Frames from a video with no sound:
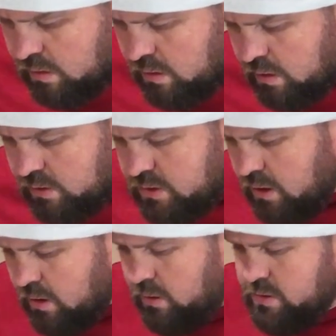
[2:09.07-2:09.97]
It's
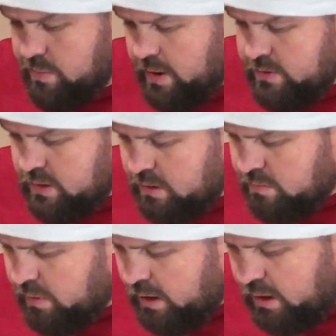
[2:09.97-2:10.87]
Carl's Amazing
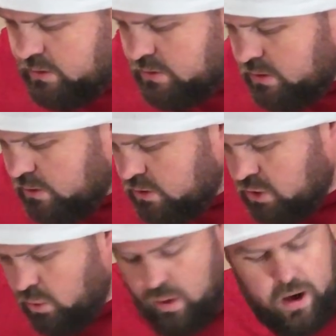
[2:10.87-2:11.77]
Bait
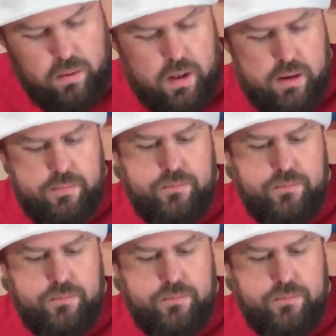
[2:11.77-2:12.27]
Chihuahua.